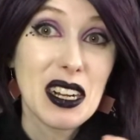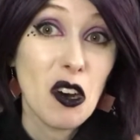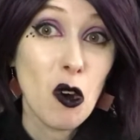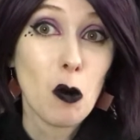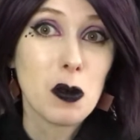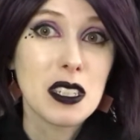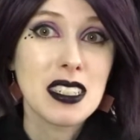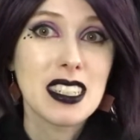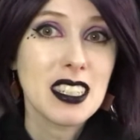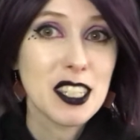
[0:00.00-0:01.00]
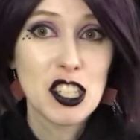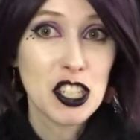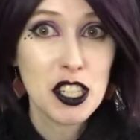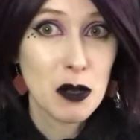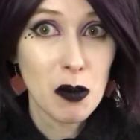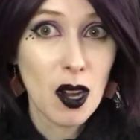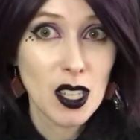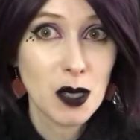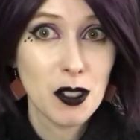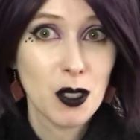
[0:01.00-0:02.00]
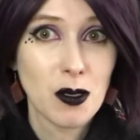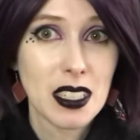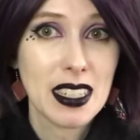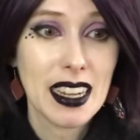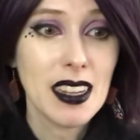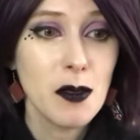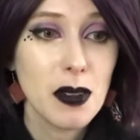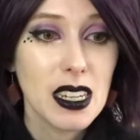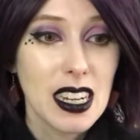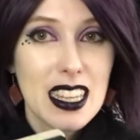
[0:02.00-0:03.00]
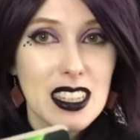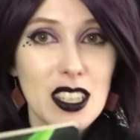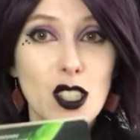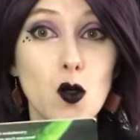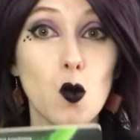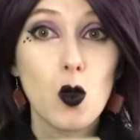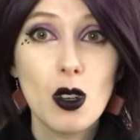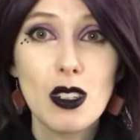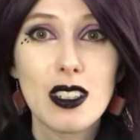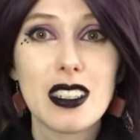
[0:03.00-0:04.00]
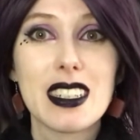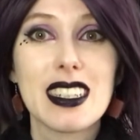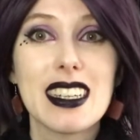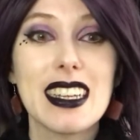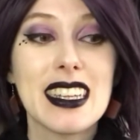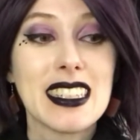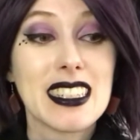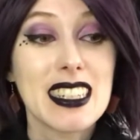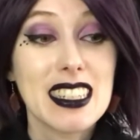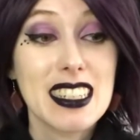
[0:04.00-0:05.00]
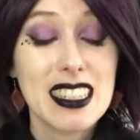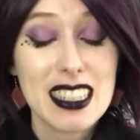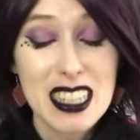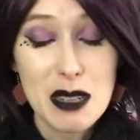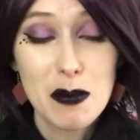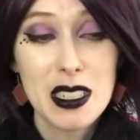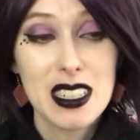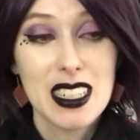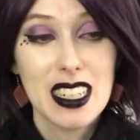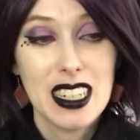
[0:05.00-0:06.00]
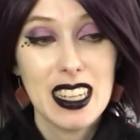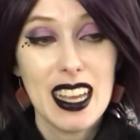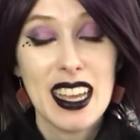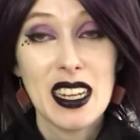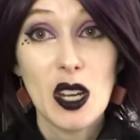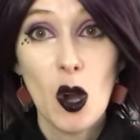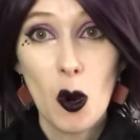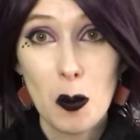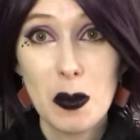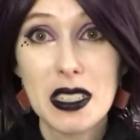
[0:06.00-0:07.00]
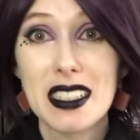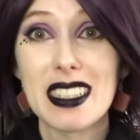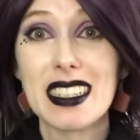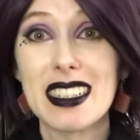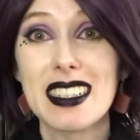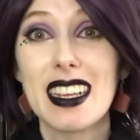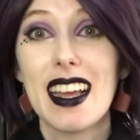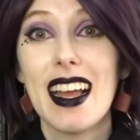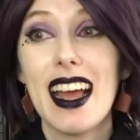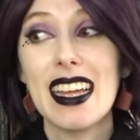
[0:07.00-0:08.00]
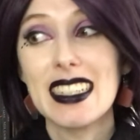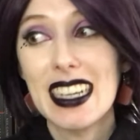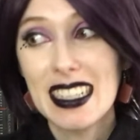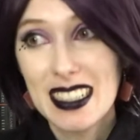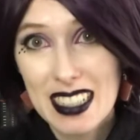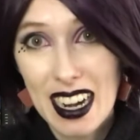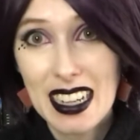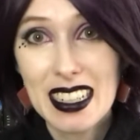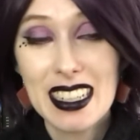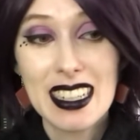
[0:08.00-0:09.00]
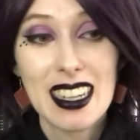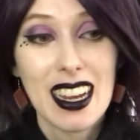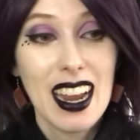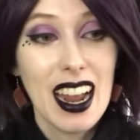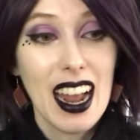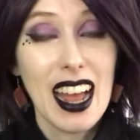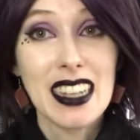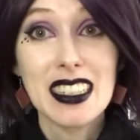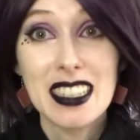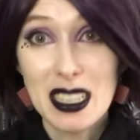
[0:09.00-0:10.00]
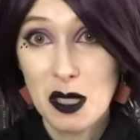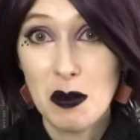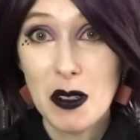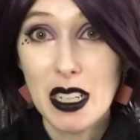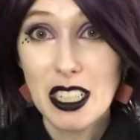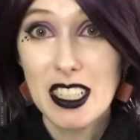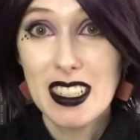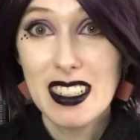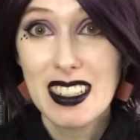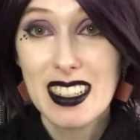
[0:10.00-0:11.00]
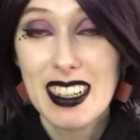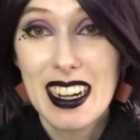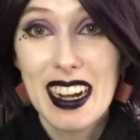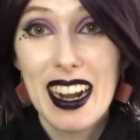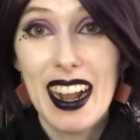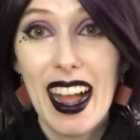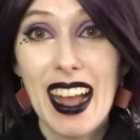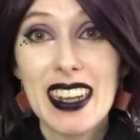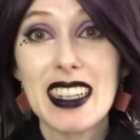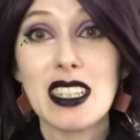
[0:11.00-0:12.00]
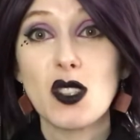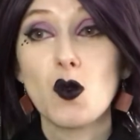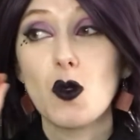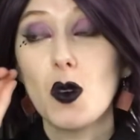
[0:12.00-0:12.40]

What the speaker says: hopelessness is just impossible to escape. This world is seeped in hopelessness and anxiety and desperation, and it is